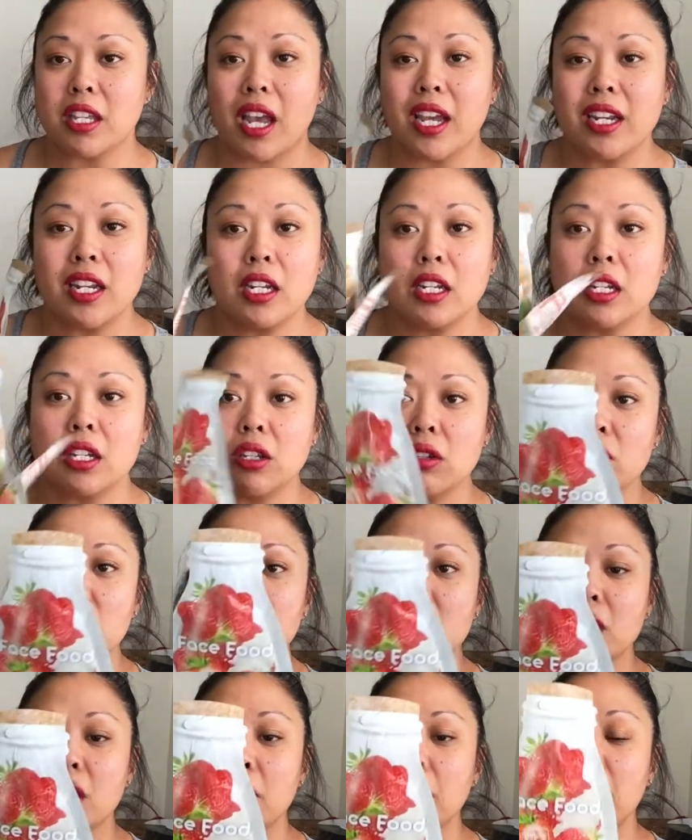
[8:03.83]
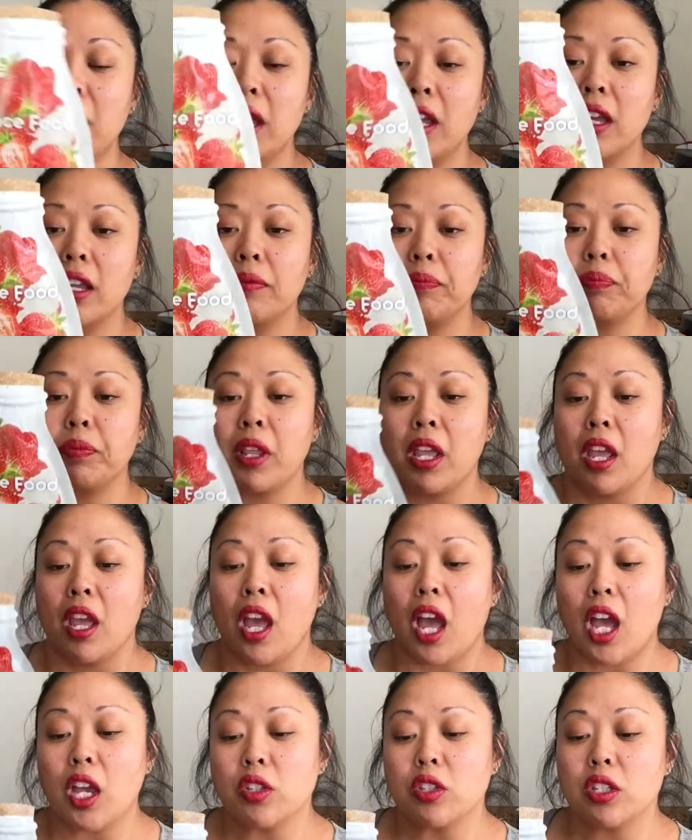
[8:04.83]
I didn't use them and
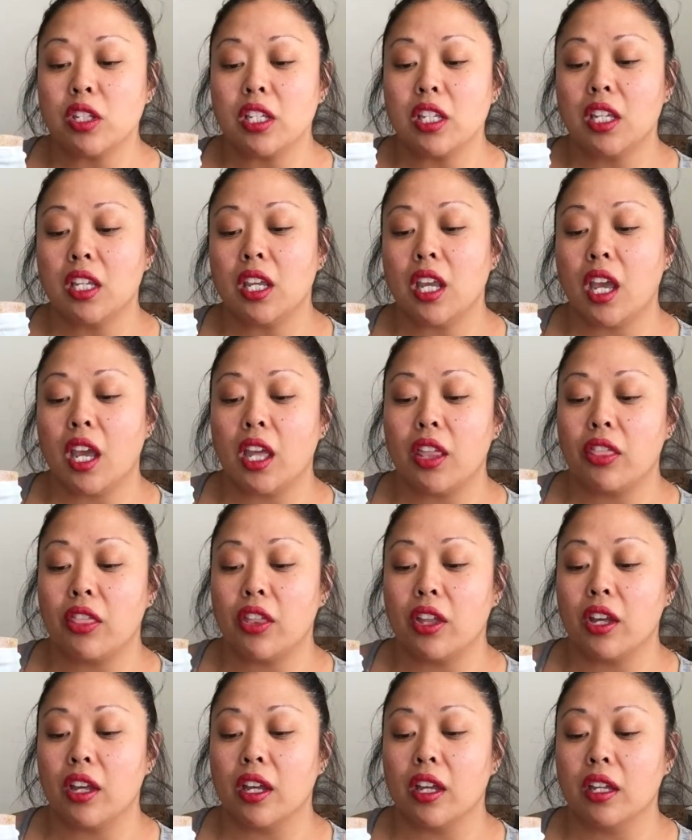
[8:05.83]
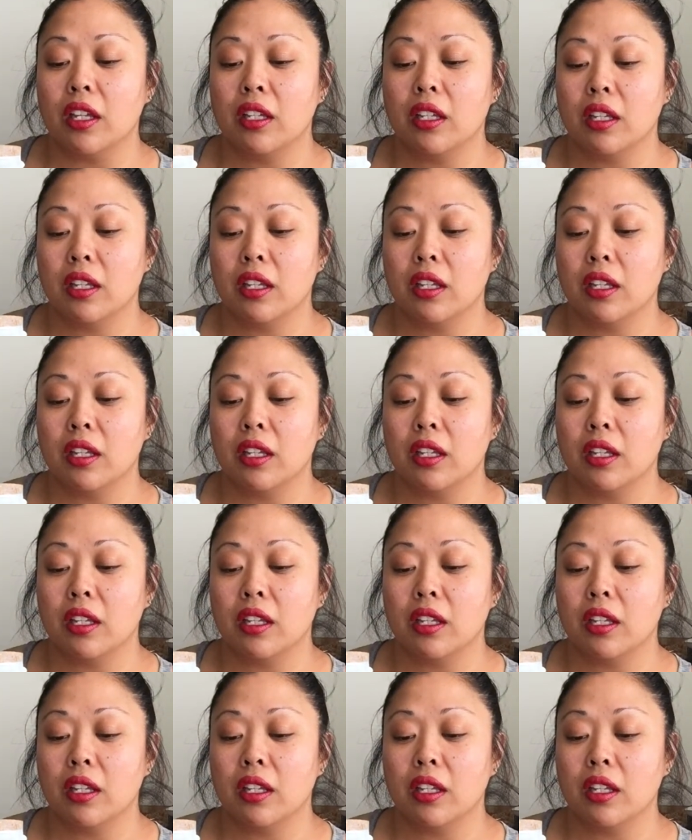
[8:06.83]
I was looking at the